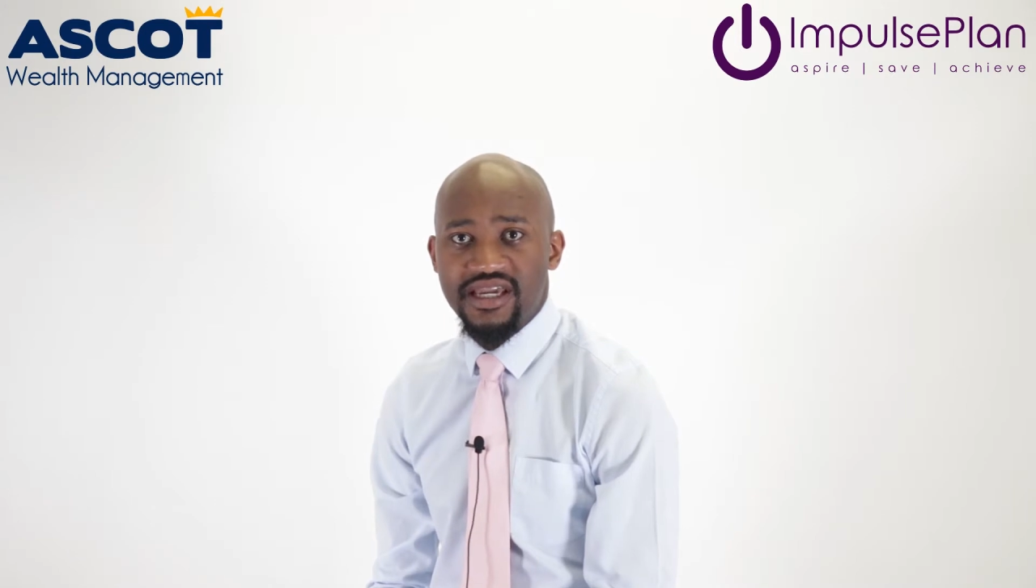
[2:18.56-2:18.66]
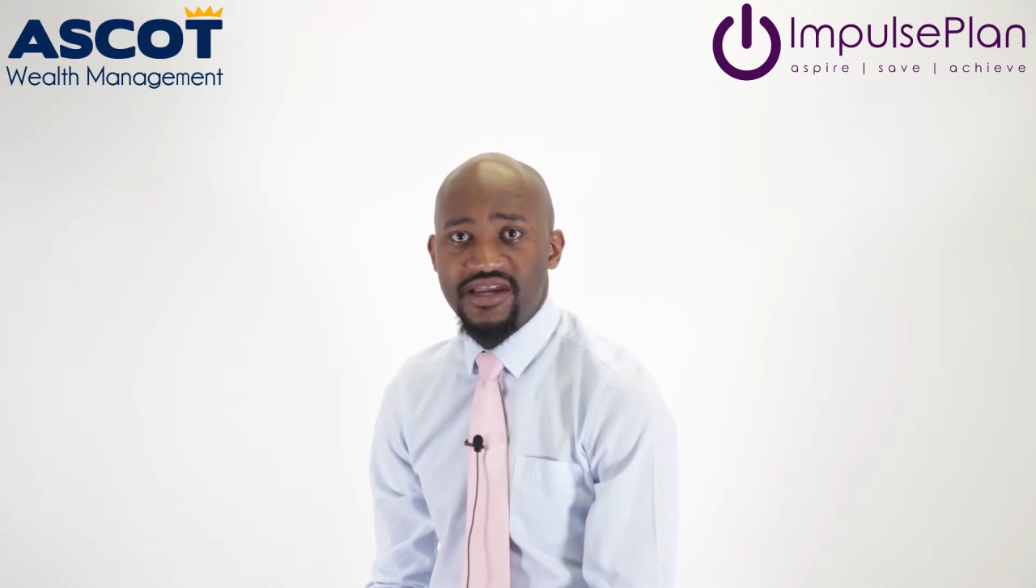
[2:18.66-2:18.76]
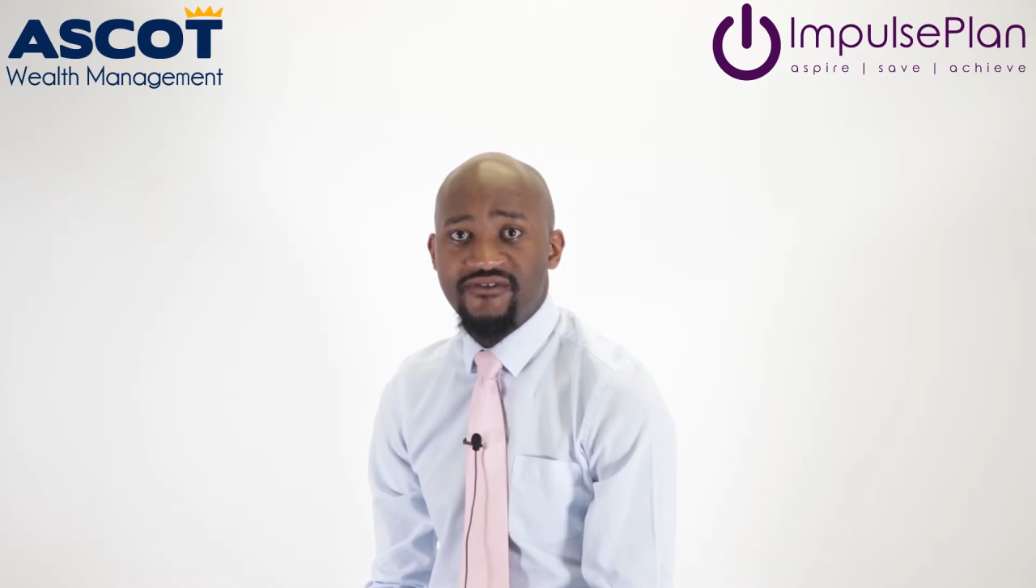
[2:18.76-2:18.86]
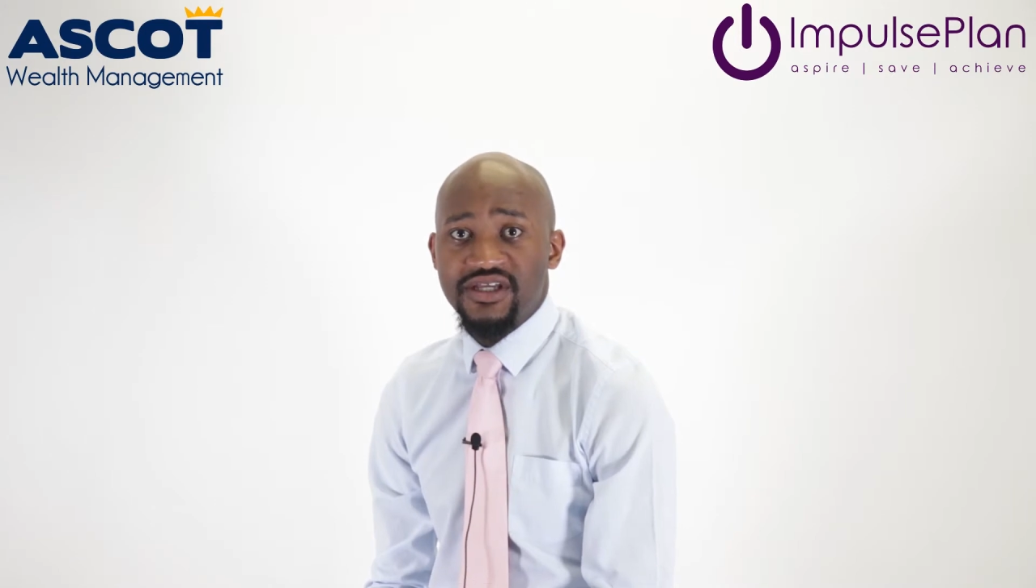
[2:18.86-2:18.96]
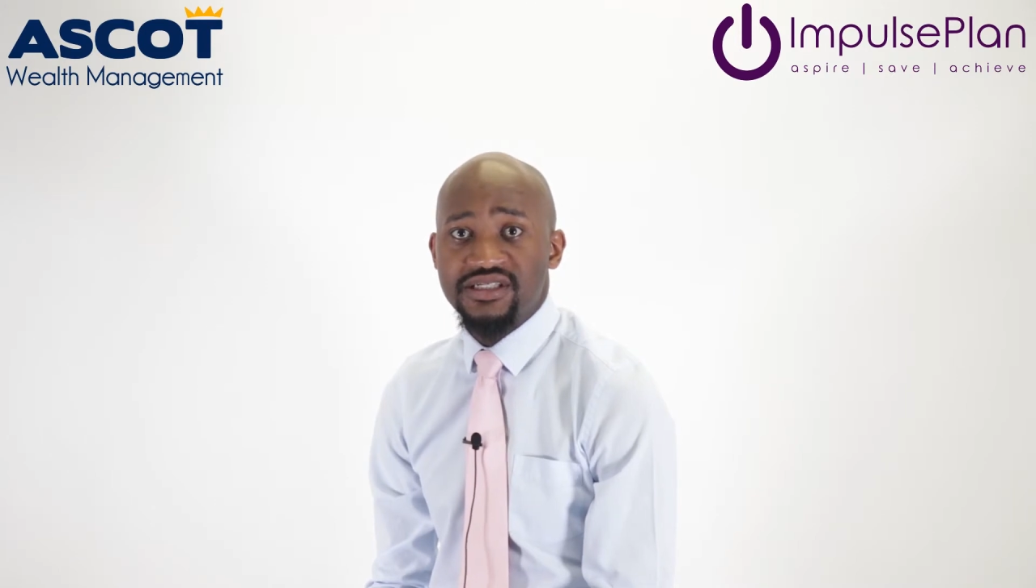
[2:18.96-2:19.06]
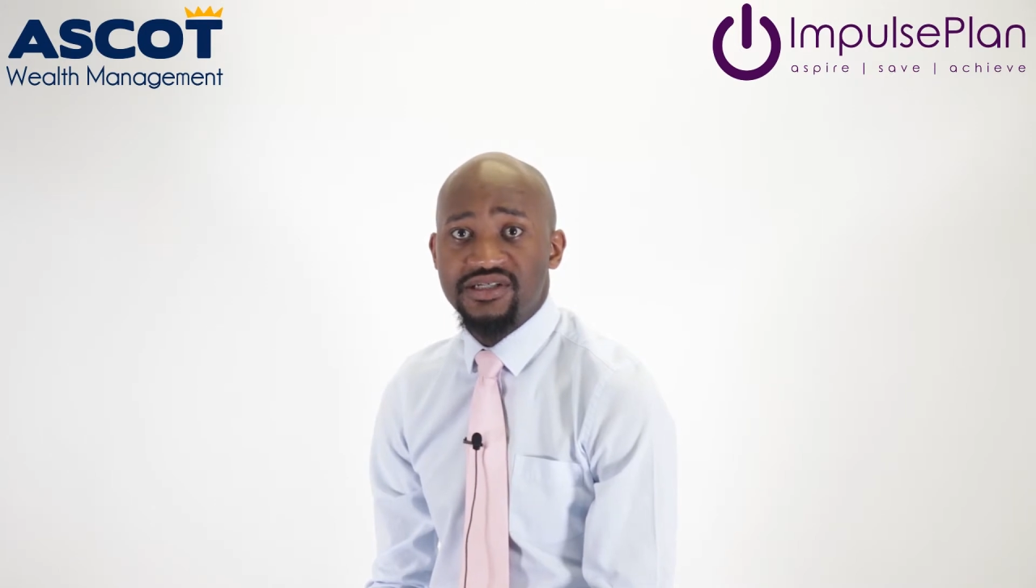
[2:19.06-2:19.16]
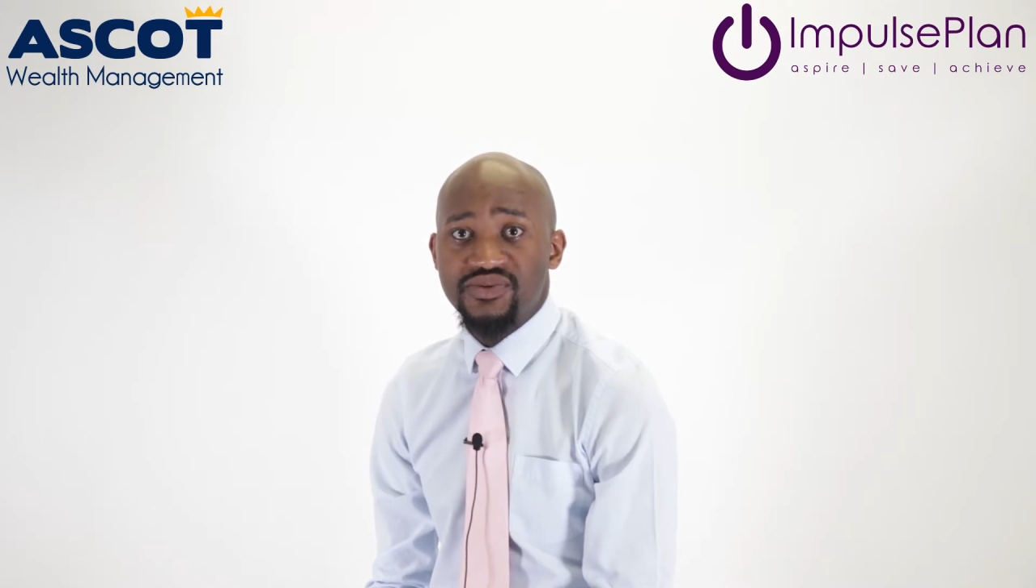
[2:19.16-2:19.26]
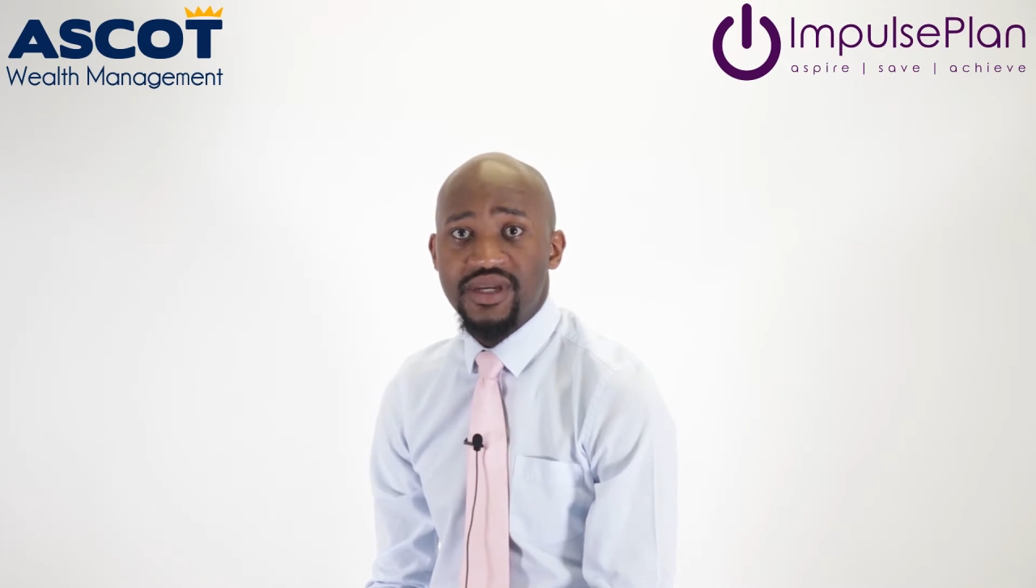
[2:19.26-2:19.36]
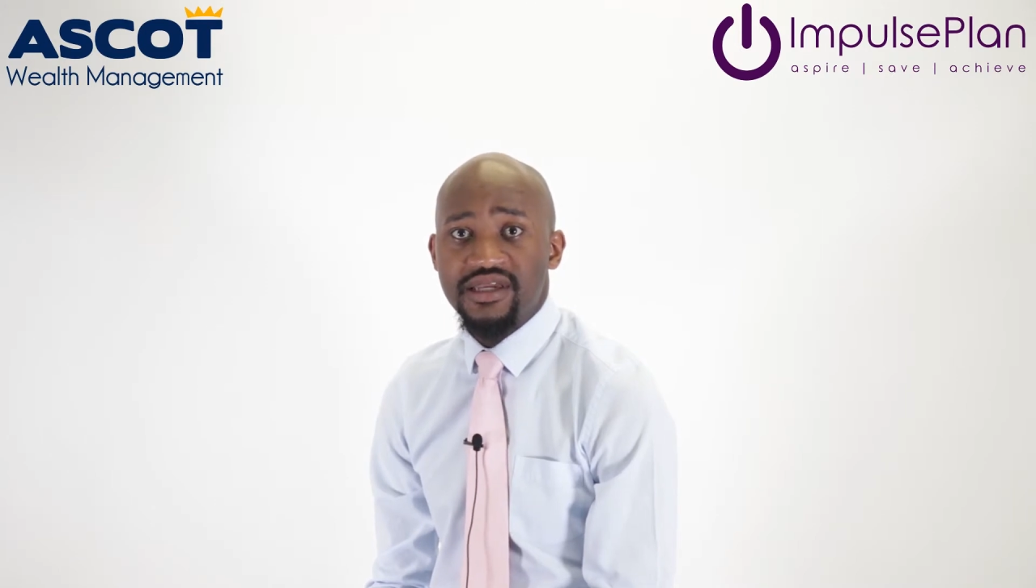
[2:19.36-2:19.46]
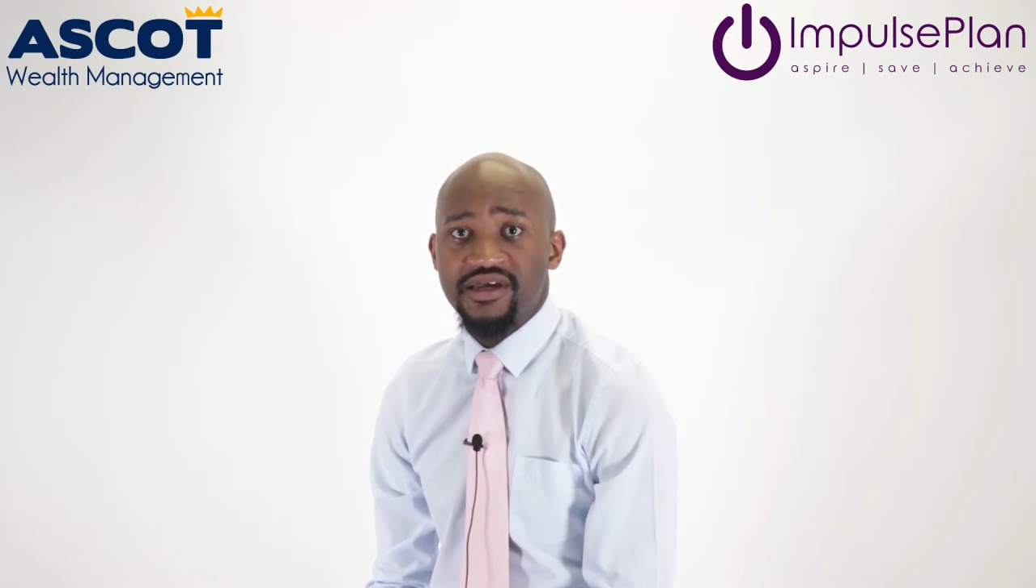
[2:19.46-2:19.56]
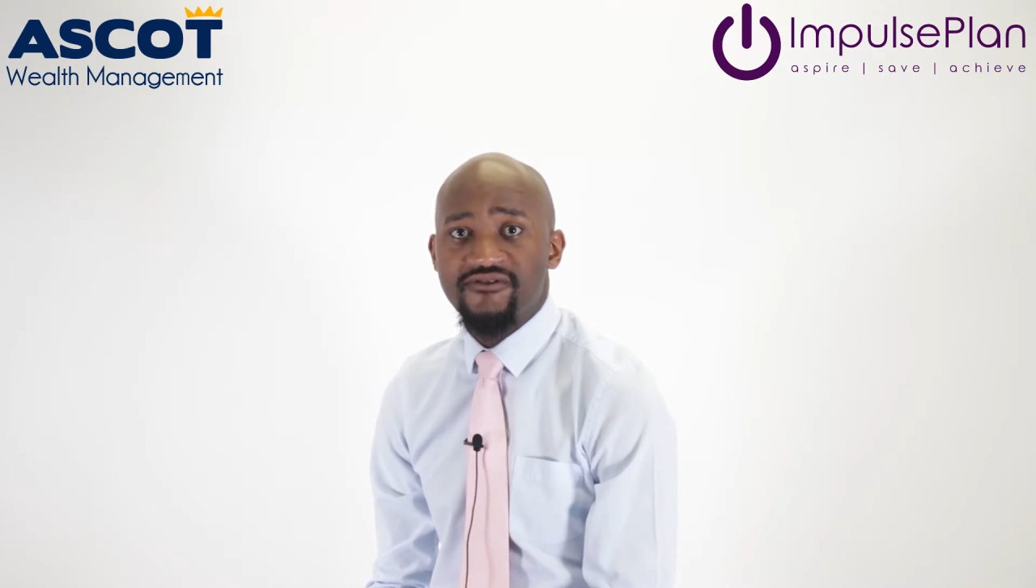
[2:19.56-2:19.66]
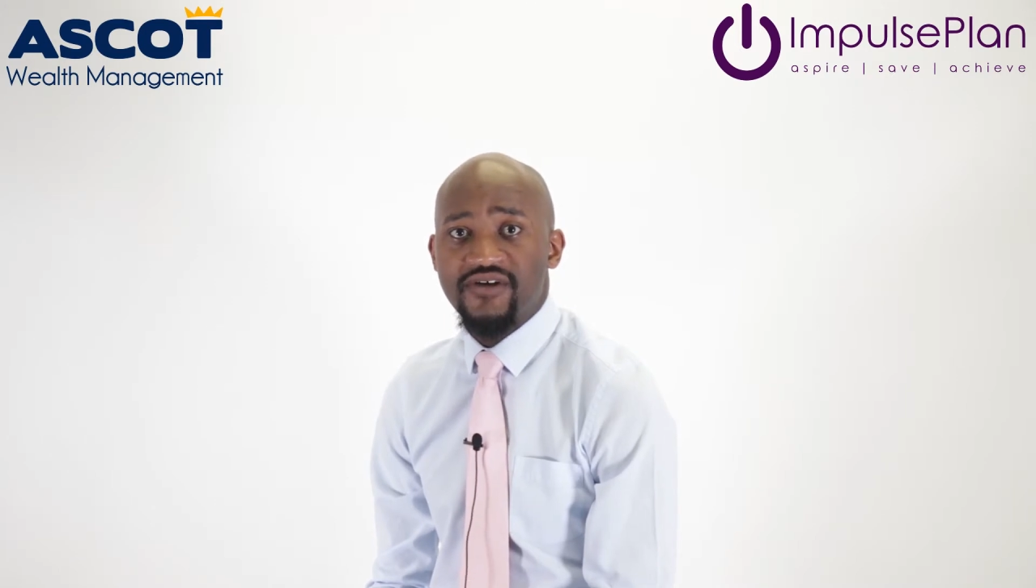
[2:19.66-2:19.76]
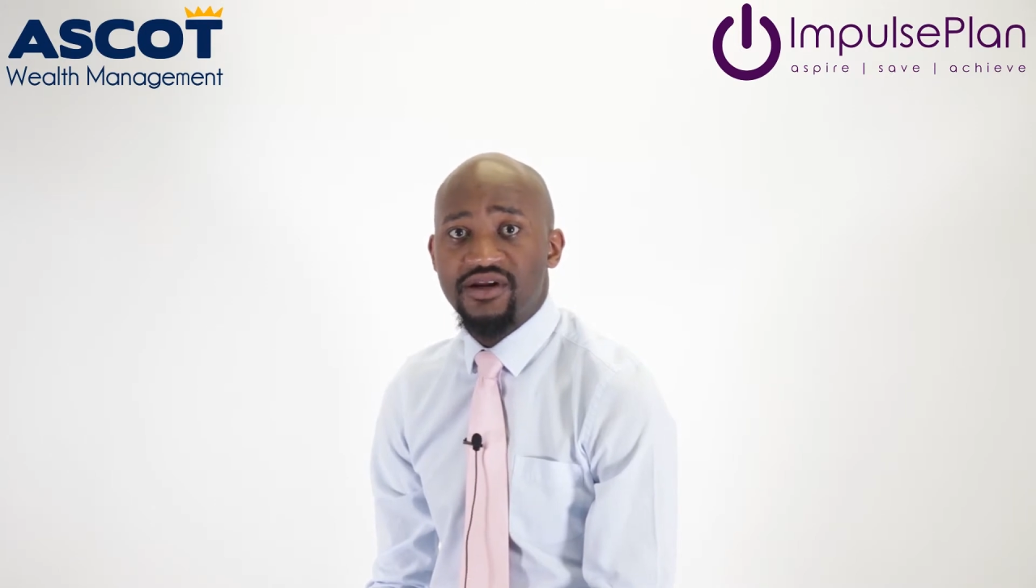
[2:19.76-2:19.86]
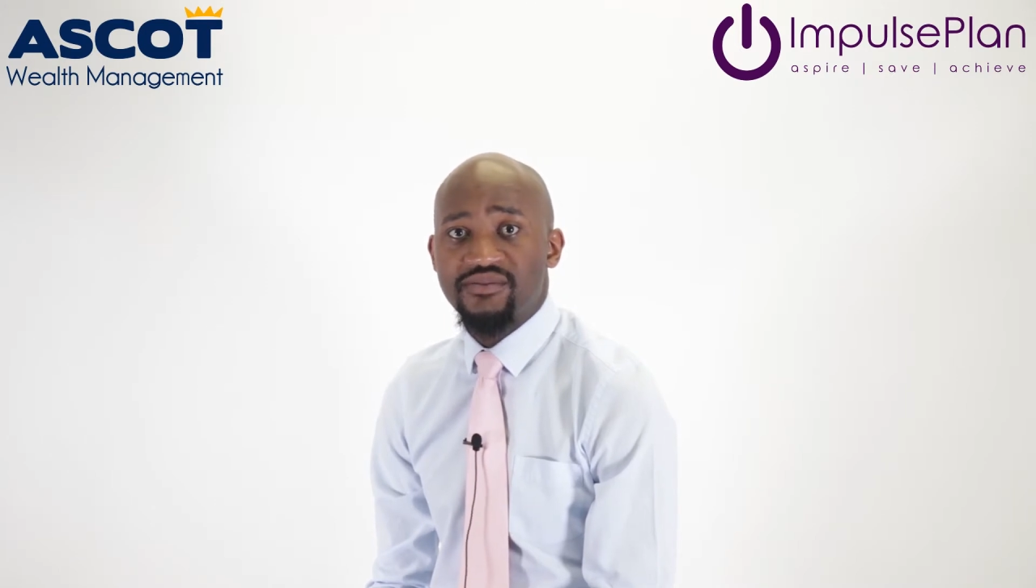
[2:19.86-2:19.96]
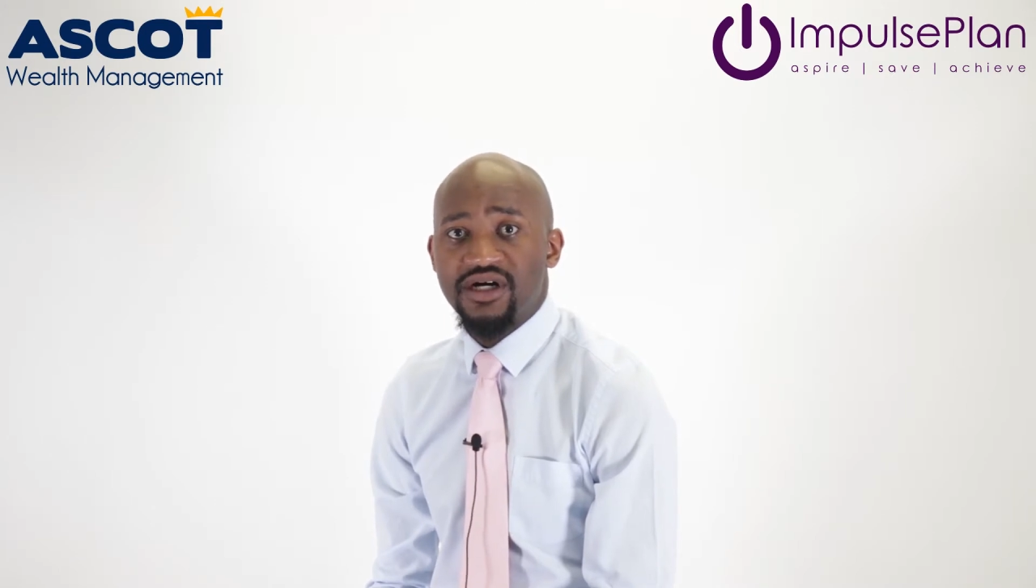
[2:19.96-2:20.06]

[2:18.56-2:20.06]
Events this week: final